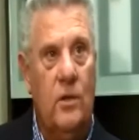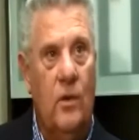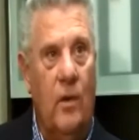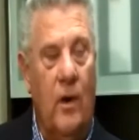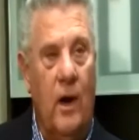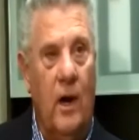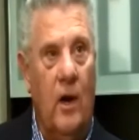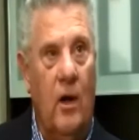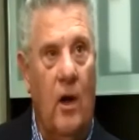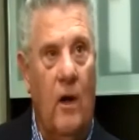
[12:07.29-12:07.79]

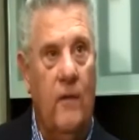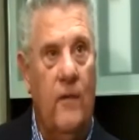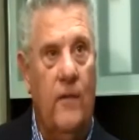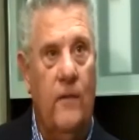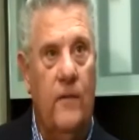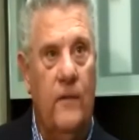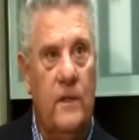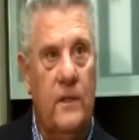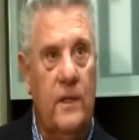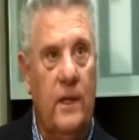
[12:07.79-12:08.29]
to our golf
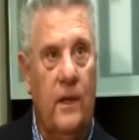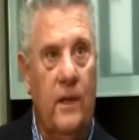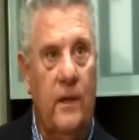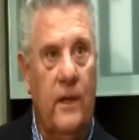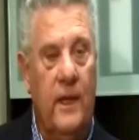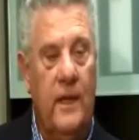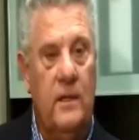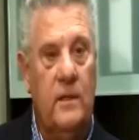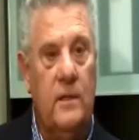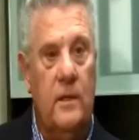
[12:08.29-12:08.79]

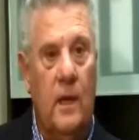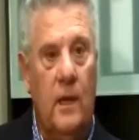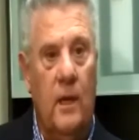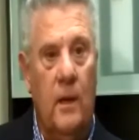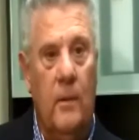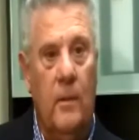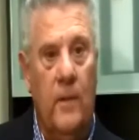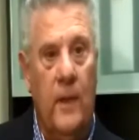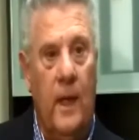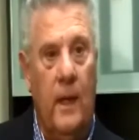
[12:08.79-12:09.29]
facilities uh,